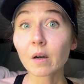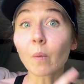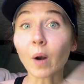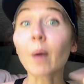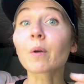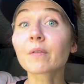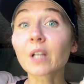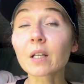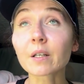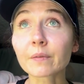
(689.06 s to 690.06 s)
what I would have
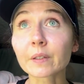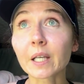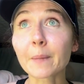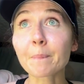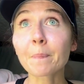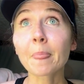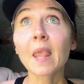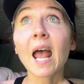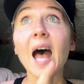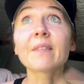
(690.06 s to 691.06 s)
done differently.
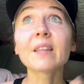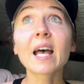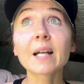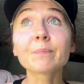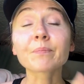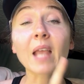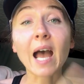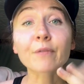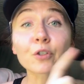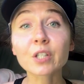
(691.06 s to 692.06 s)
And then
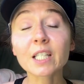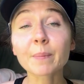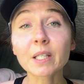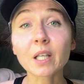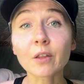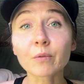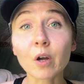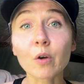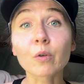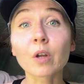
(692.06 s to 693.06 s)
after 6 months on the
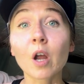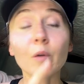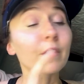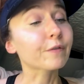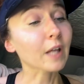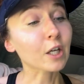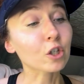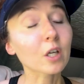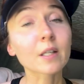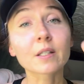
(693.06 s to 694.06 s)
road,
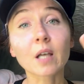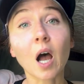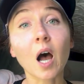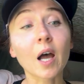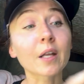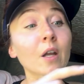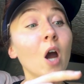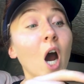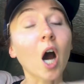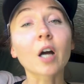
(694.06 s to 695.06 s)
reflections on
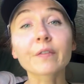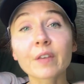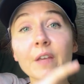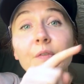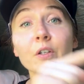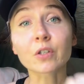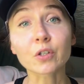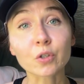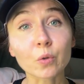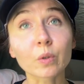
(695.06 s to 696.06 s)
RV versus
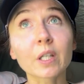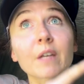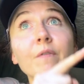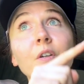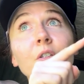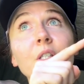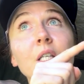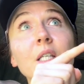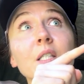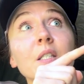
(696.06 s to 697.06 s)
schoolie
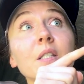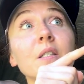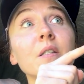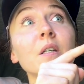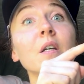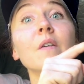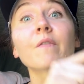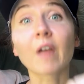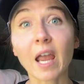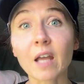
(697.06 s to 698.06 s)
versus
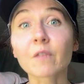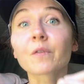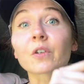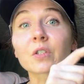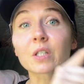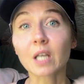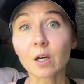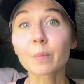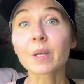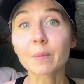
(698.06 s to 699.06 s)
van versus
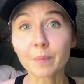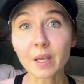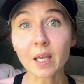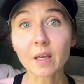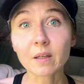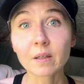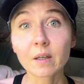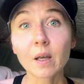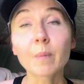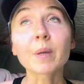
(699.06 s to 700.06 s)
Airbnb.
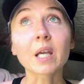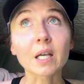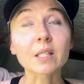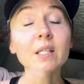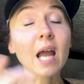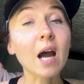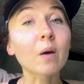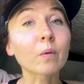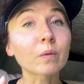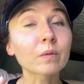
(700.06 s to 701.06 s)
Because
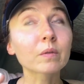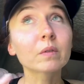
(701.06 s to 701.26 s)
now